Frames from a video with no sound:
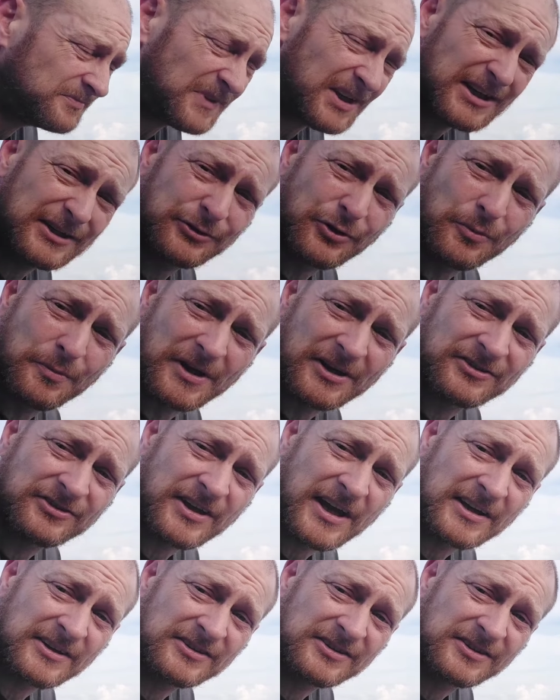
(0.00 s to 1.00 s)
it don't make
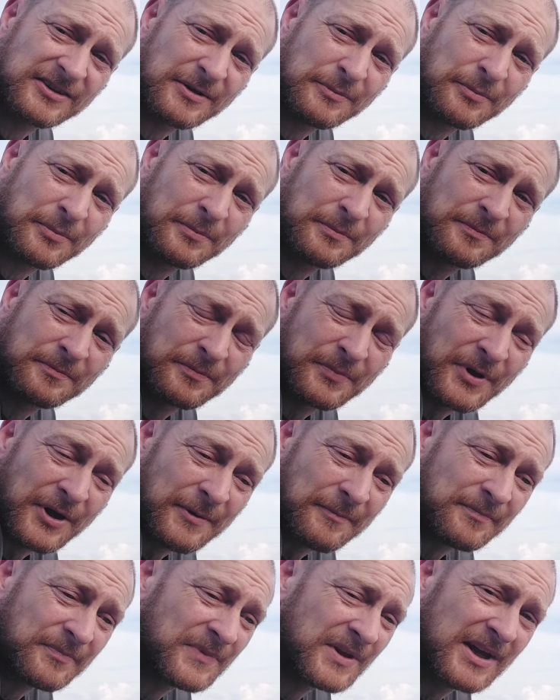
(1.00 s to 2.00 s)
sense, but
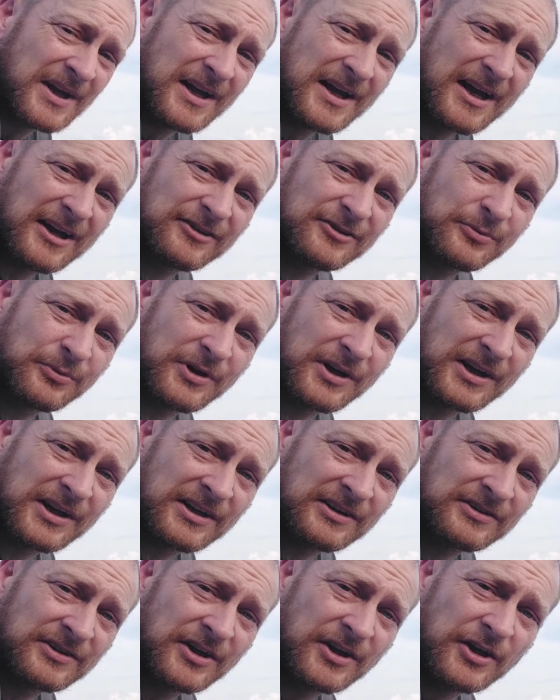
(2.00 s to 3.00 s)
that's the way it is.